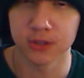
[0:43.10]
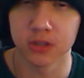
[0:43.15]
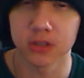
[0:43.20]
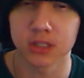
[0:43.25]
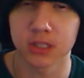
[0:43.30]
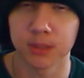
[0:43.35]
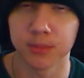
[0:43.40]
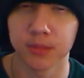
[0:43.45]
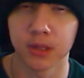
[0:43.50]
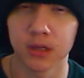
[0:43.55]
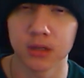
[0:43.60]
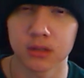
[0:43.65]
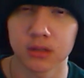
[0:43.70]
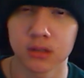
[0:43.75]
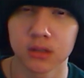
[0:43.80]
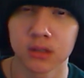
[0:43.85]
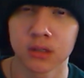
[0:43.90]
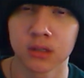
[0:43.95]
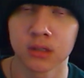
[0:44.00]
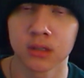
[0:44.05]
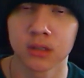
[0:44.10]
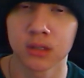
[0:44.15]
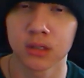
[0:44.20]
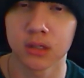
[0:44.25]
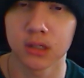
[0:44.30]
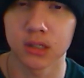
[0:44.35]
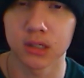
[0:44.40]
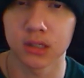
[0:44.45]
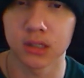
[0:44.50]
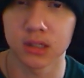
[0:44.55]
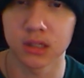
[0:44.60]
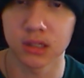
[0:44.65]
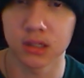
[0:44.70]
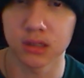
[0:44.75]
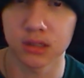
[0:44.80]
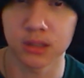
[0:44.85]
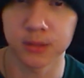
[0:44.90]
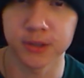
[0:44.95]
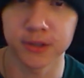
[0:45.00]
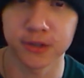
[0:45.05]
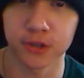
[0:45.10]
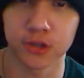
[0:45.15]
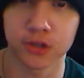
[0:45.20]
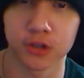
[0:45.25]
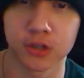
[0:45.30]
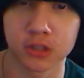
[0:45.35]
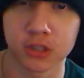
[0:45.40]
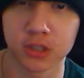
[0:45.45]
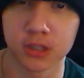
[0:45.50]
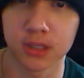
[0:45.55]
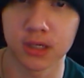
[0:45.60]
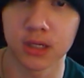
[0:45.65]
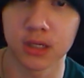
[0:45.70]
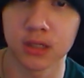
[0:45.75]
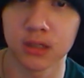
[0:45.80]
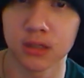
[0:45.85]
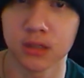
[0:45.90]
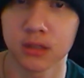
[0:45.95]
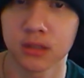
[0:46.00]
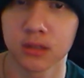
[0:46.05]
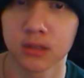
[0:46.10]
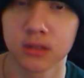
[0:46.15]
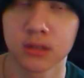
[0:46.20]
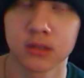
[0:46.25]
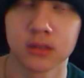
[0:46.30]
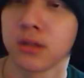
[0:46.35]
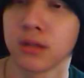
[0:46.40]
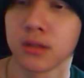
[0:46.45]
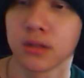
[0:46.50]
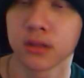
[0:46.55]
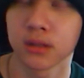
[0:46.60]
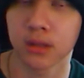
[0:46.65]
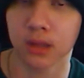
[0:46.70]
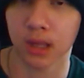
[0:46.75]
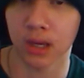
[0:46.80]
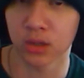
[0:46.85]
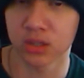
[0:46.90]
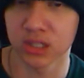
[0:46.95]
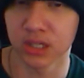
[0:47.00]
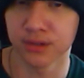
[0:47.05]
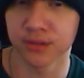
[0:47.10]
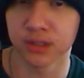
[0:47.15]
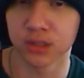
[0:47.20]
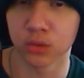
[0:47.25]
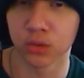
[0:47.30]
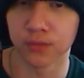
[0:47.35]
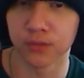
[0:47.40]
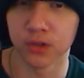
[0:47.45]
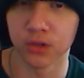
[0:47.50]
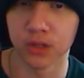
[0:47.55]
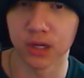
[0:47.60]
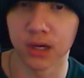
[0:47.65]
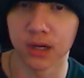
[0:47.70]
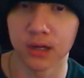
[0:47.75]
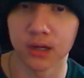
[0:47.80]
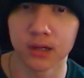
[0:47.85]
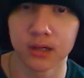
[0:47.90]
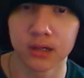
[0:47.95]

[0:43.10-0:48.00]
or something. Let me know your thoughts on that. I would definitely review that.